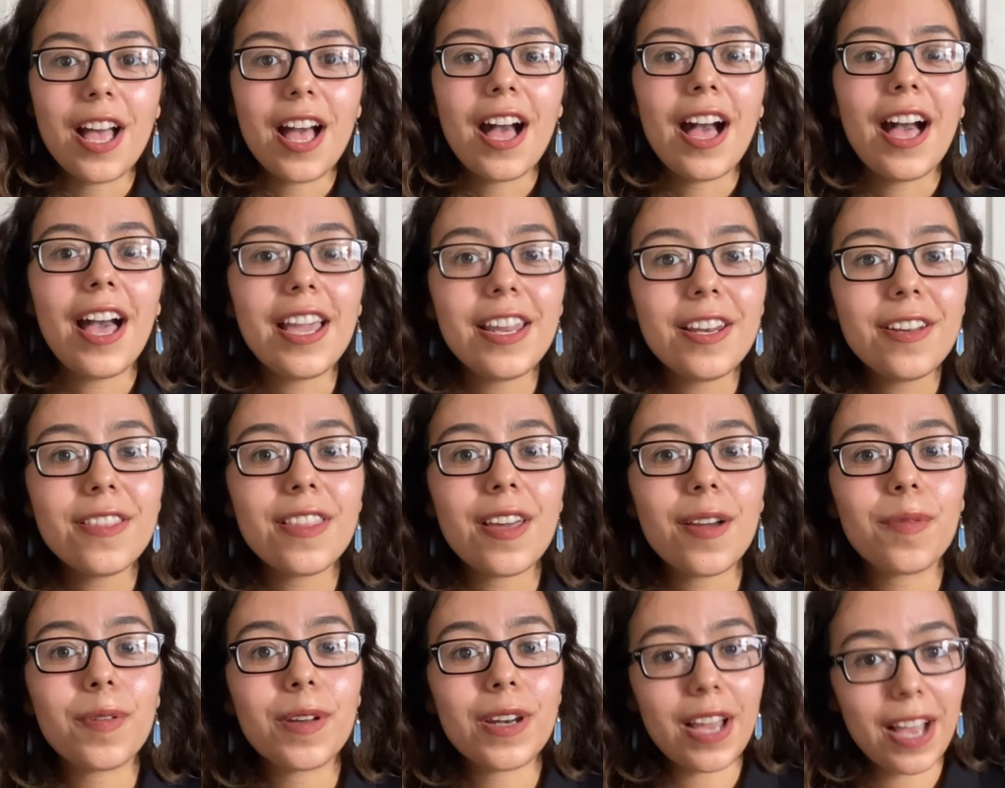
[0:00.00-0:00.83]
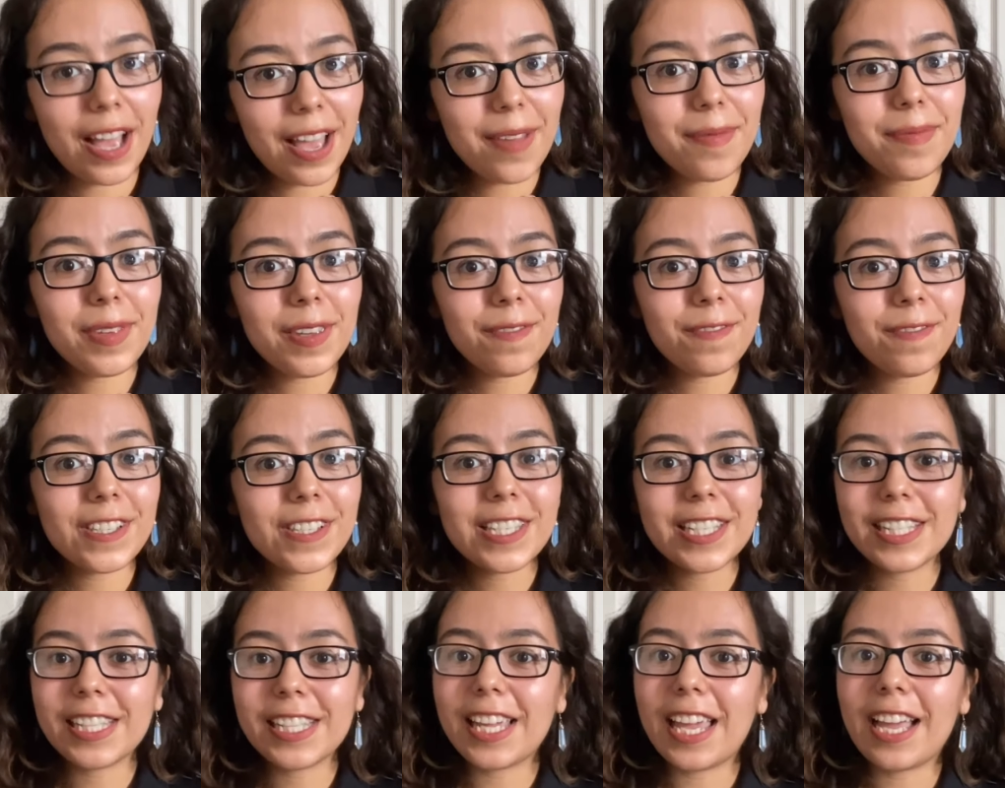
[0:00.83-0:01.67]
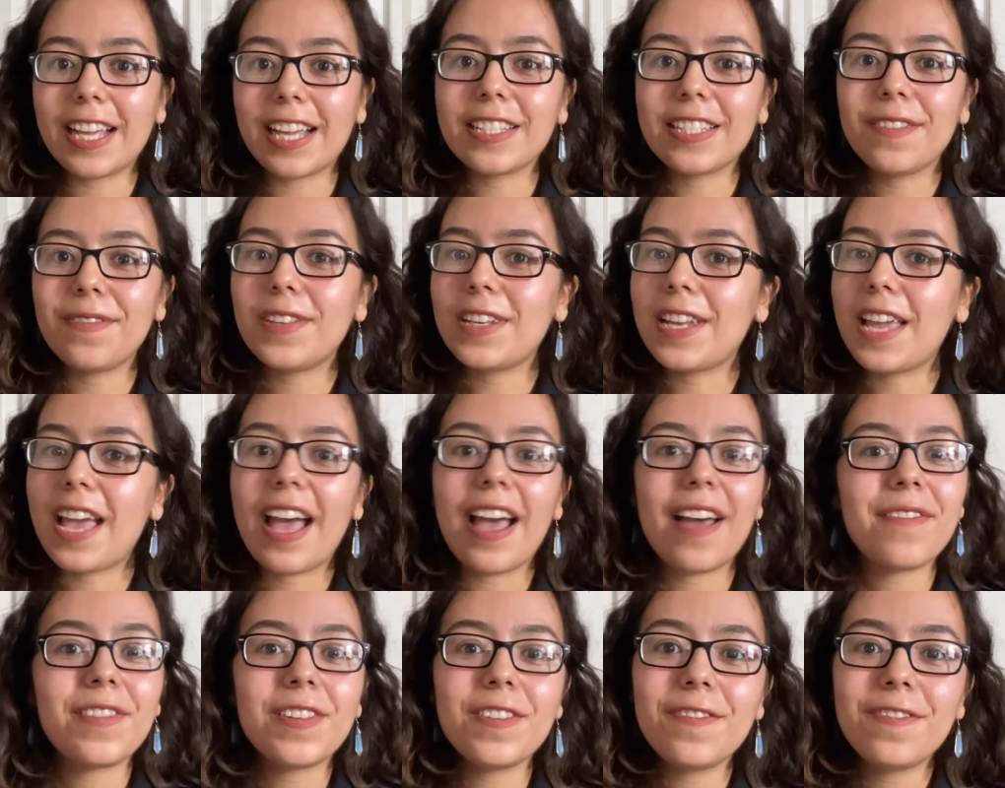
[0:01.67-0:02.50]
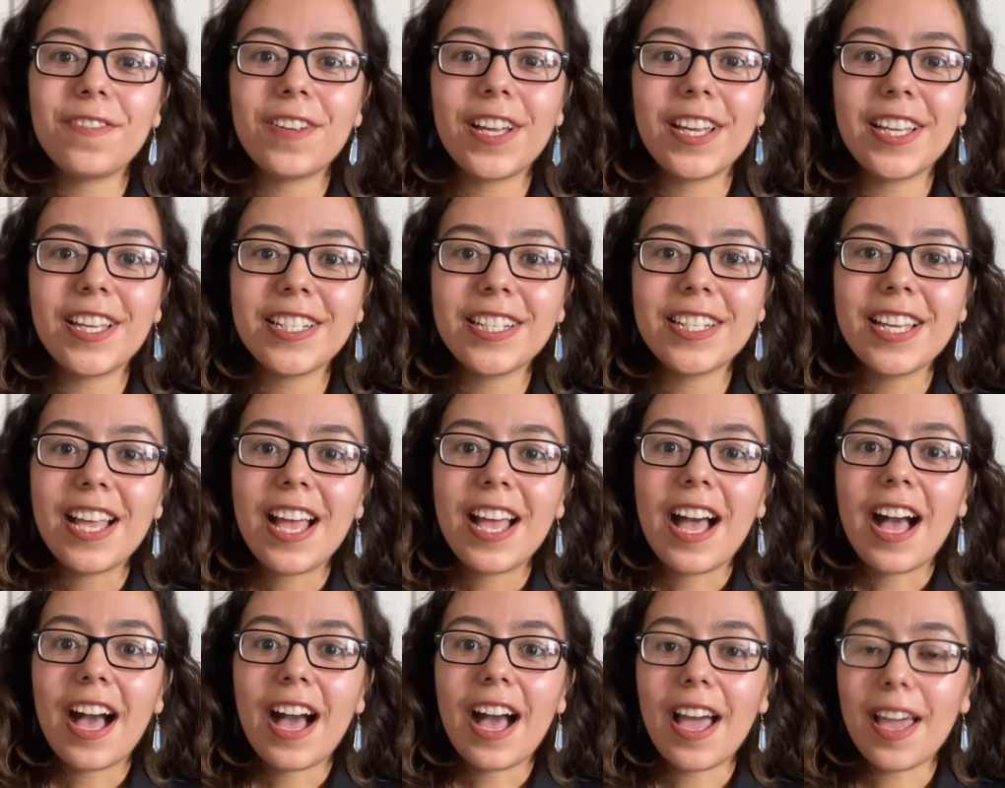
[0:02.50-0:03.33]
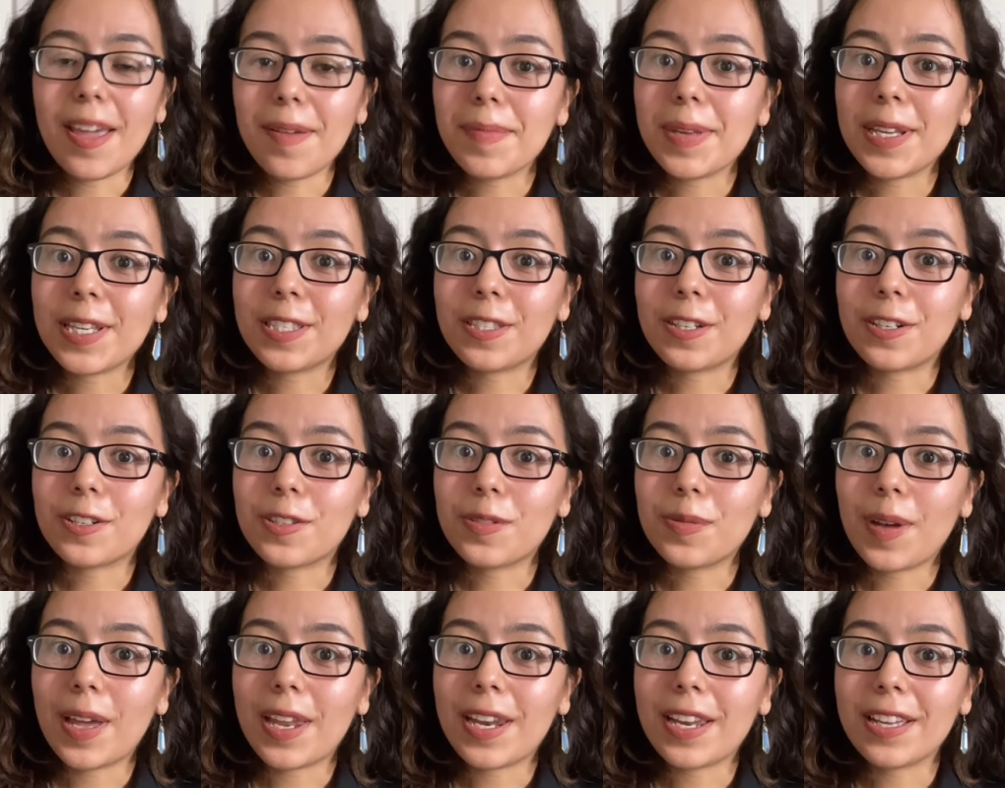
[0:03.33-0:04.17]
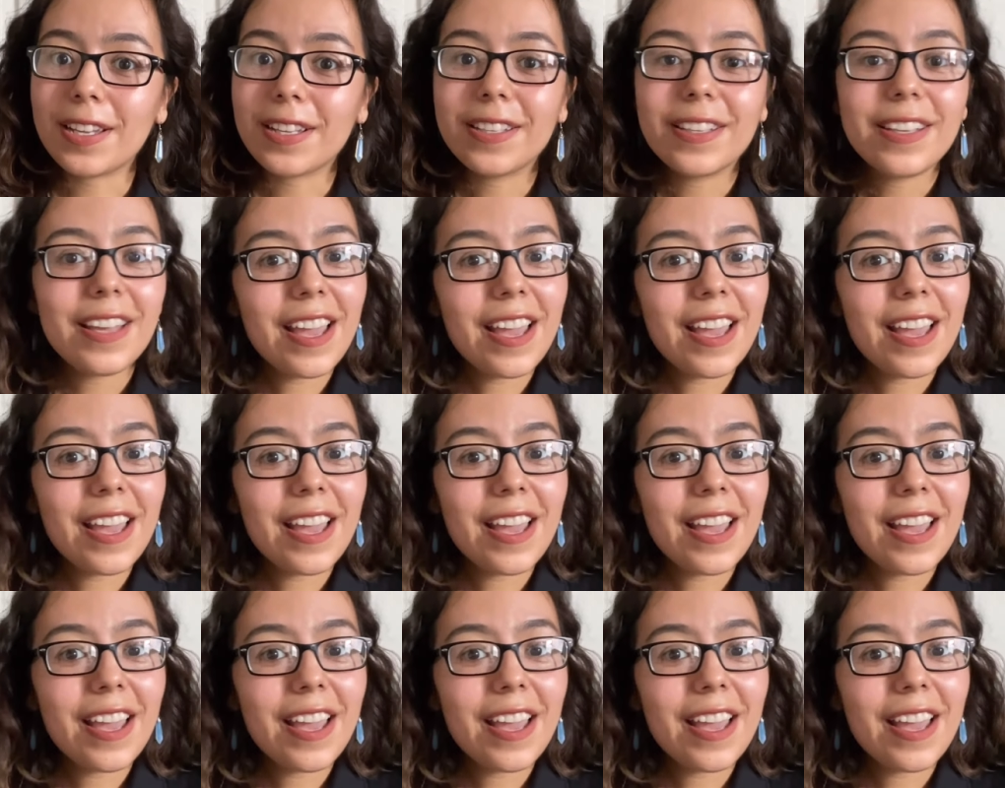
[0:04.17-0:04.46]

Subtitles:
I know that when I'm being physically active and having fun, I may start sweating.